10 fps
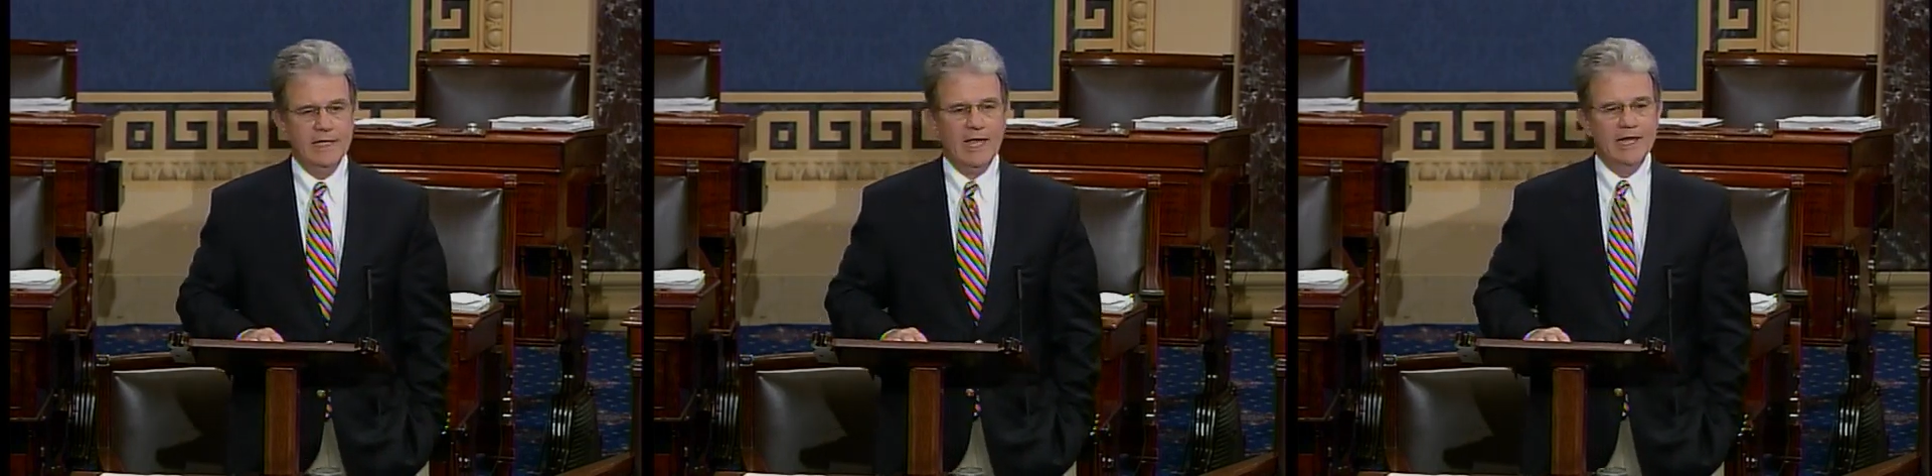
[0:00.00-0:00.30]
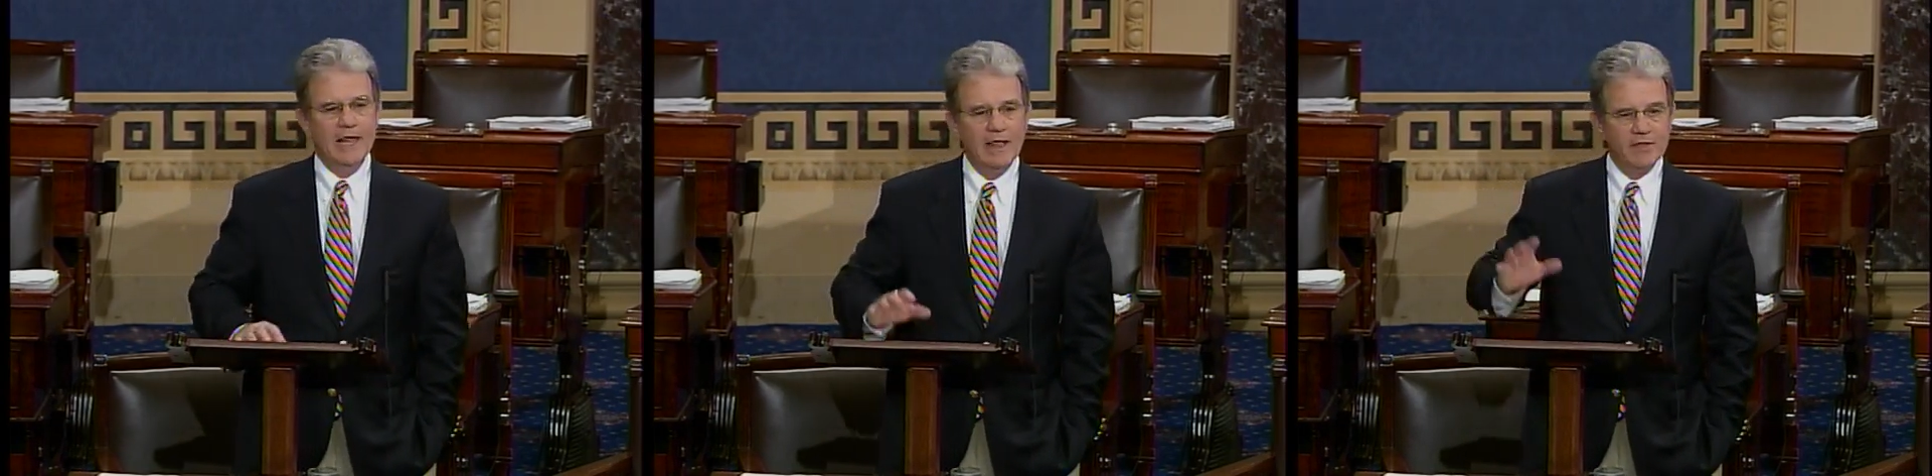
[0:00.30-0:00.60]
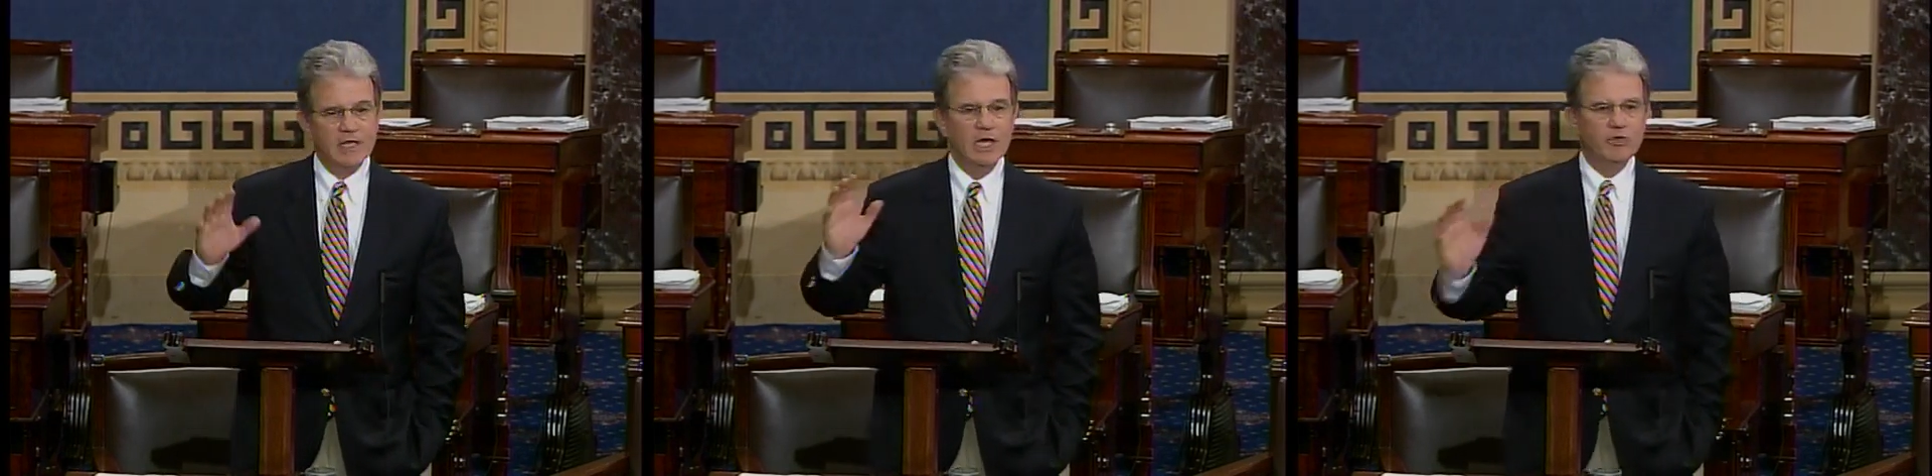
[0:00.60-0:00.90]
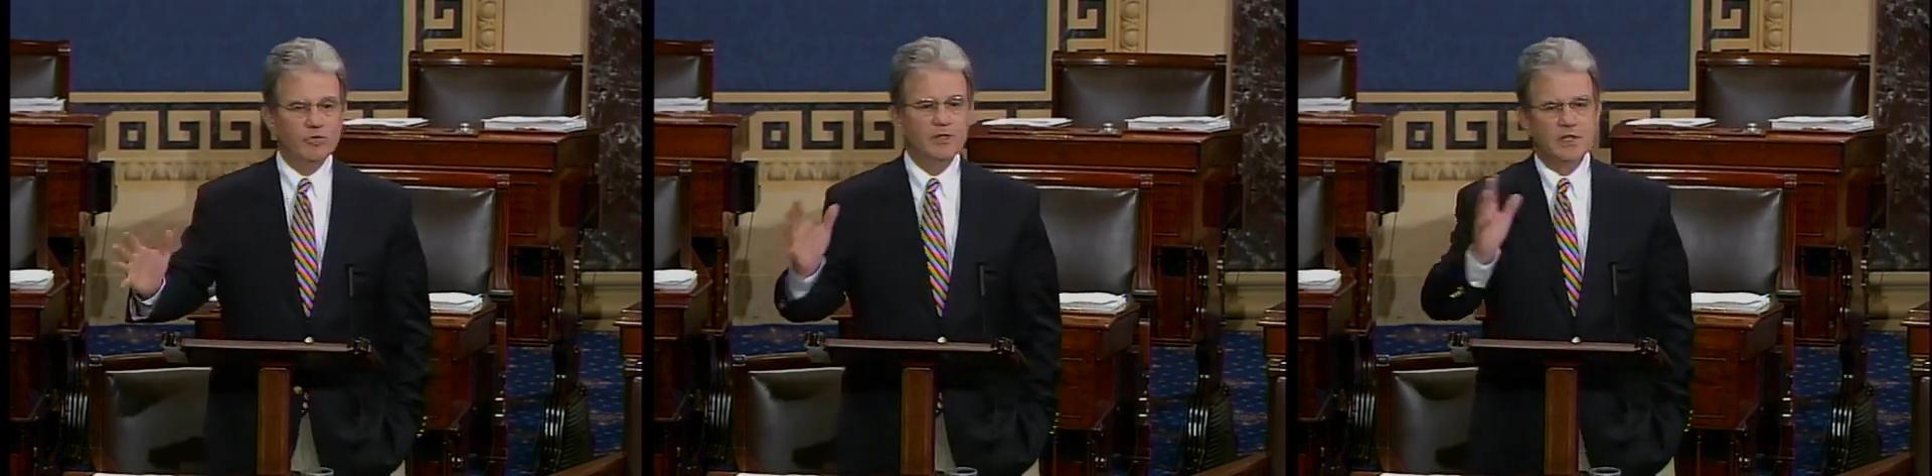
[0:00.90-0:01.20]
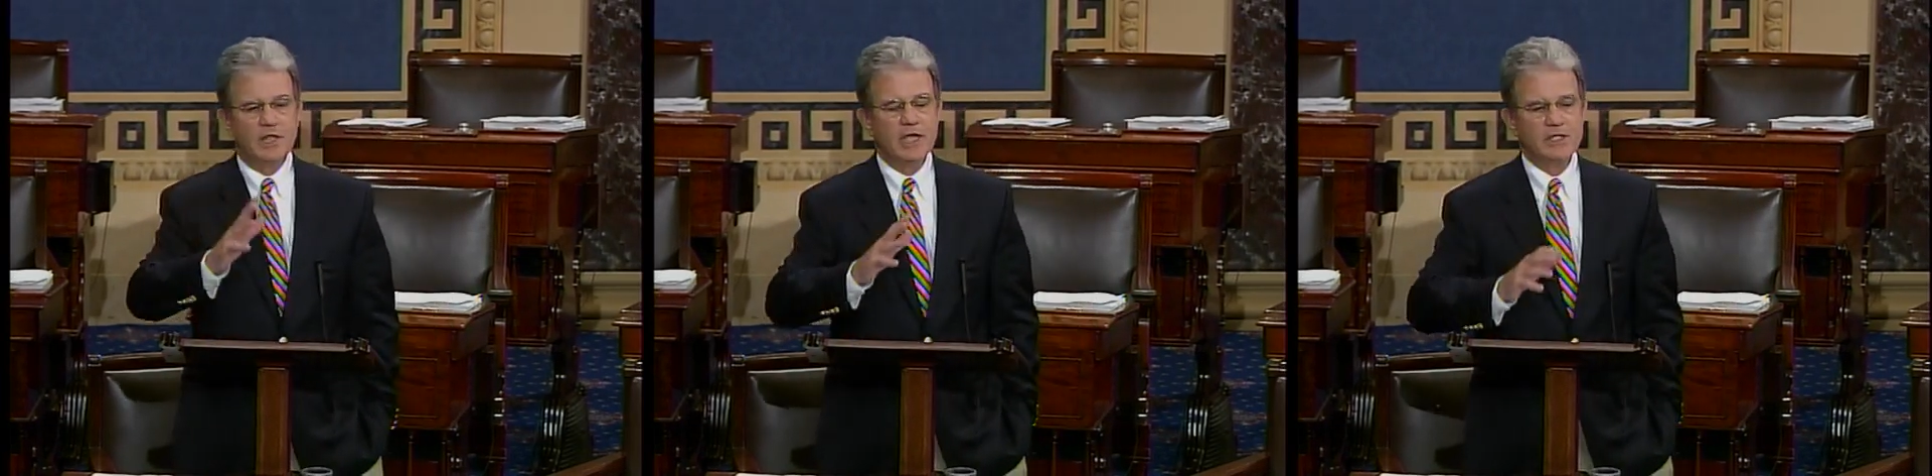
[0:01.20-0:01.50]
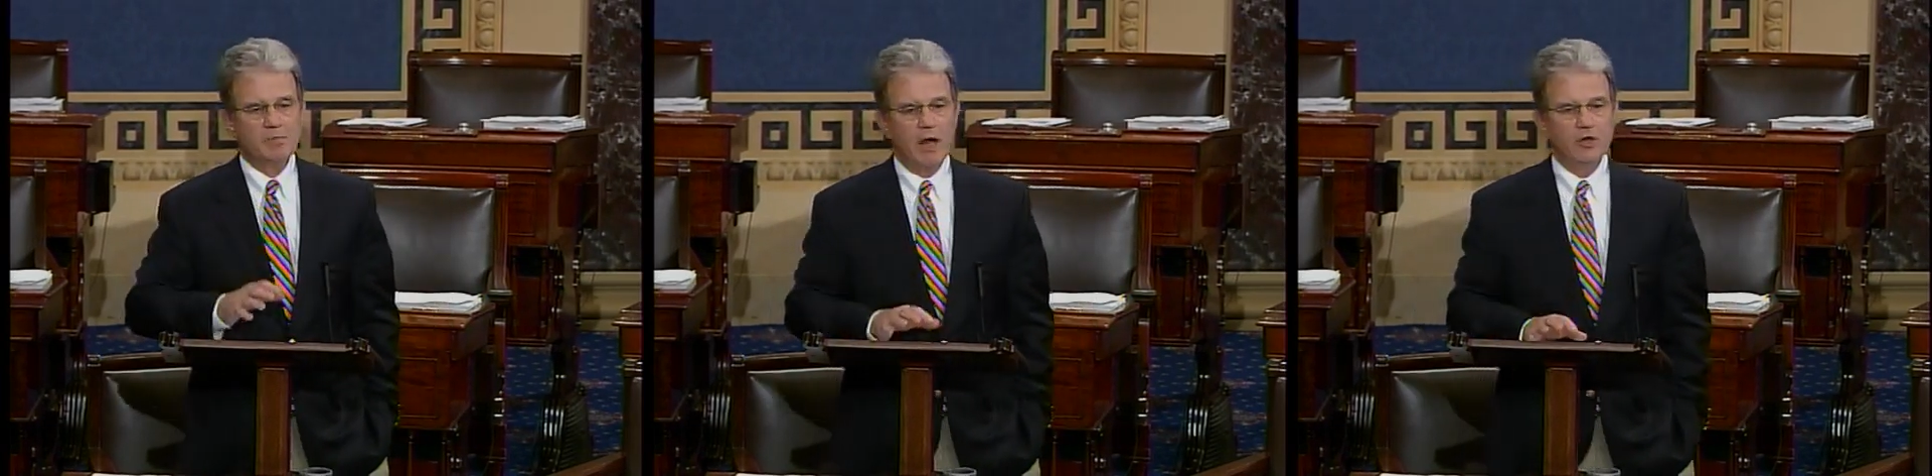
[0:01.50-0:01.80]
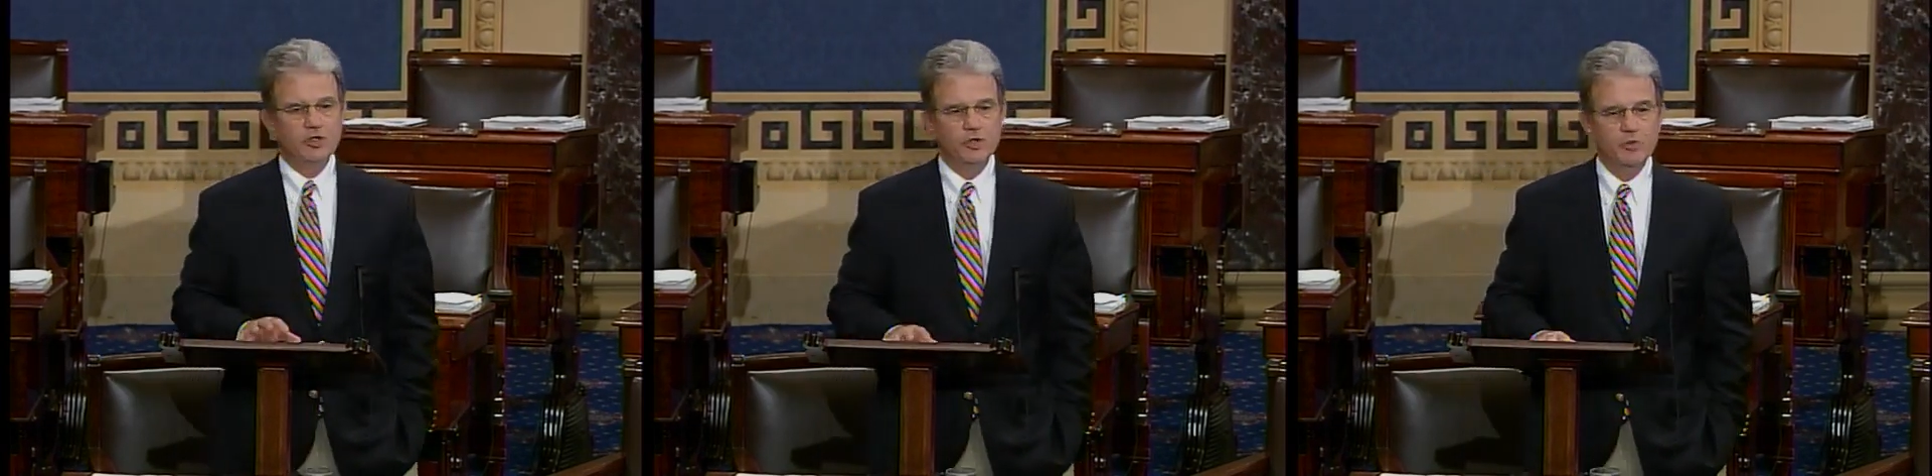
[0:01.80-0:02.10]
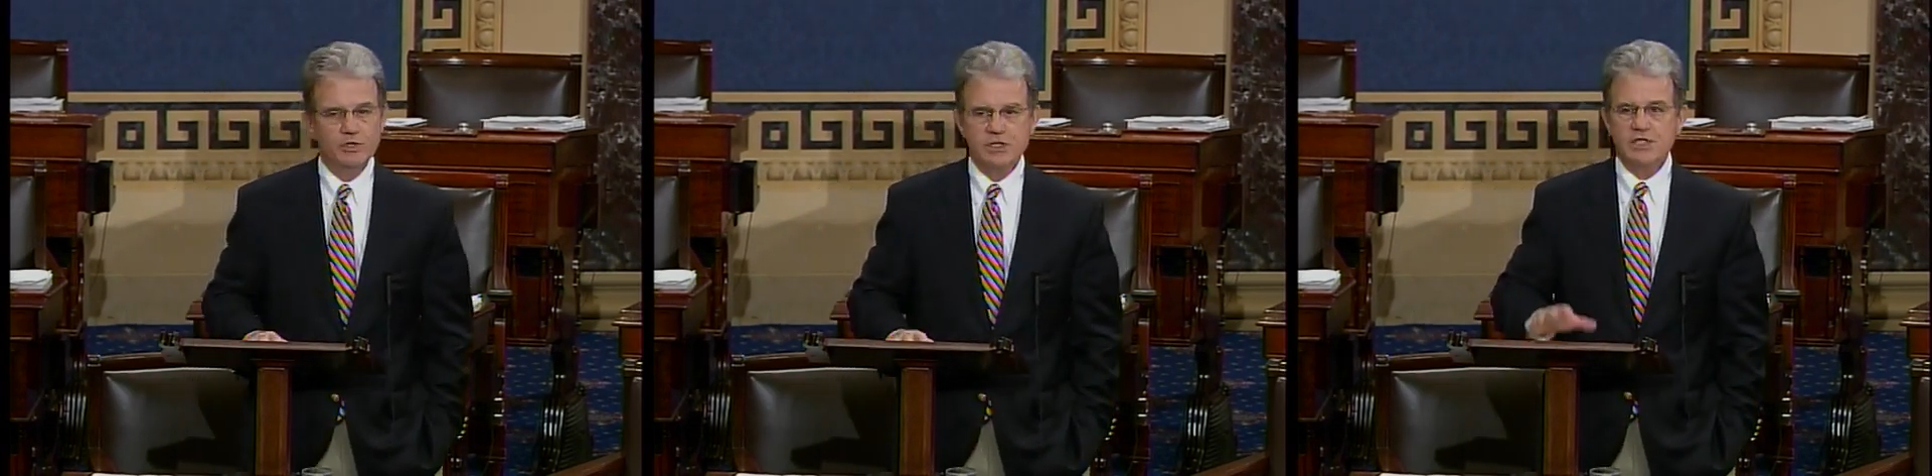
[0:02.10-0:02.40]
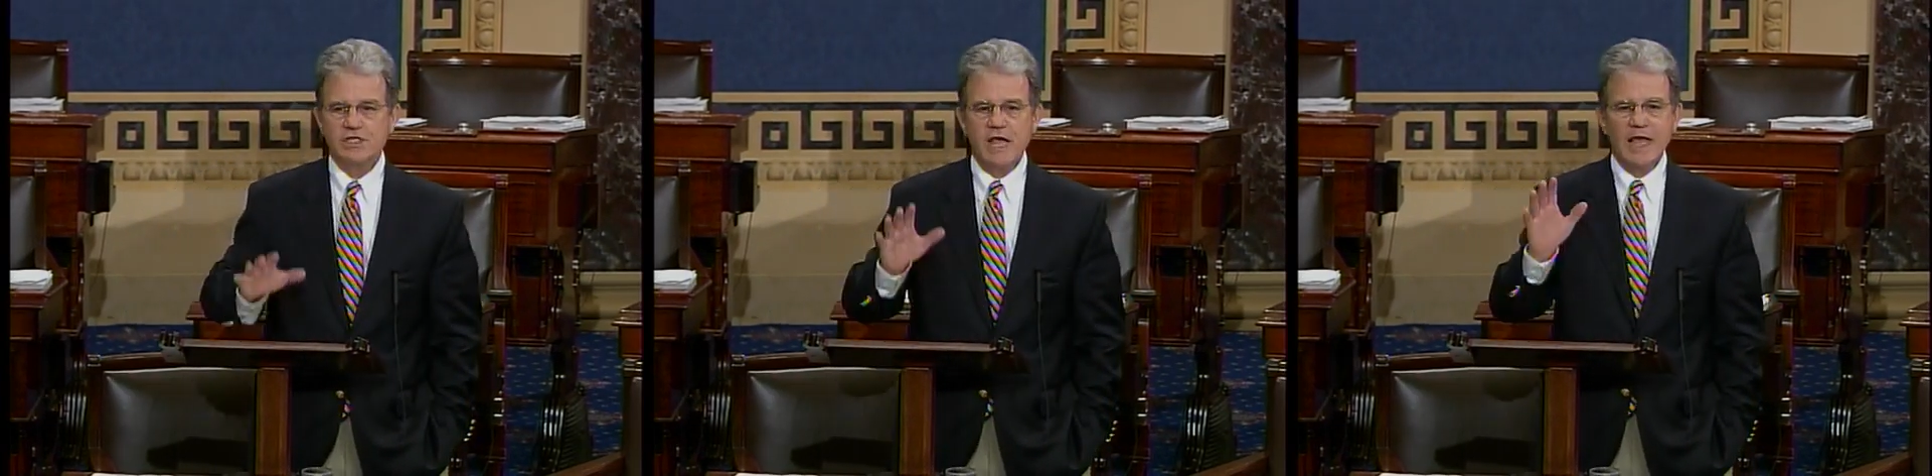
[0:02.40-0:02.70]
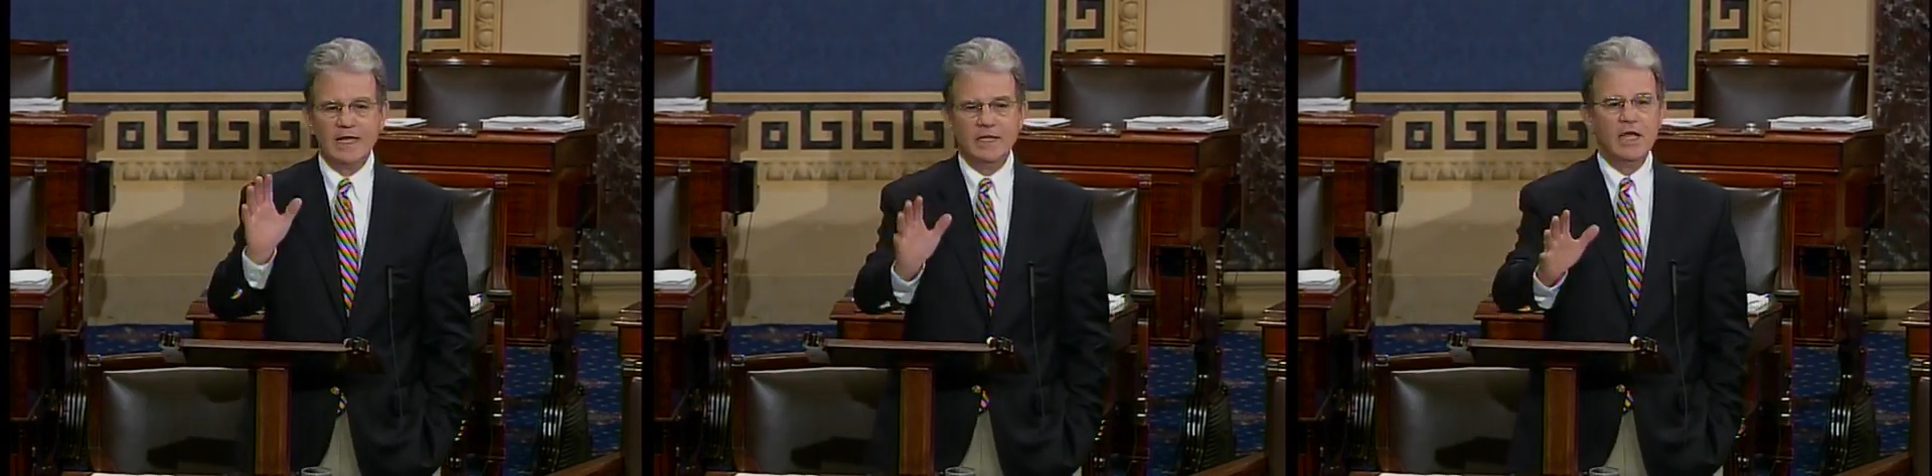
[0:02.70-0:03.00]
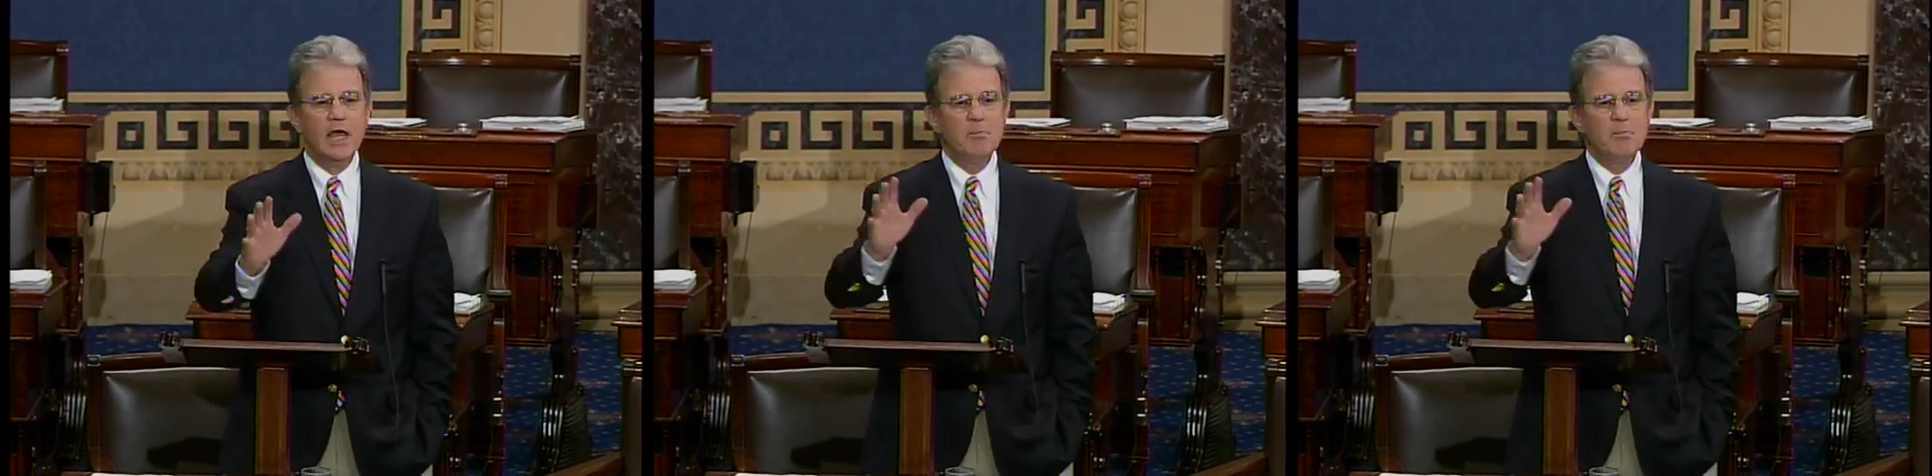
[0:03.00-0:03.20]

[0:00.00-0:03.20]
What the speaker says: and now the country that they aspire to is siding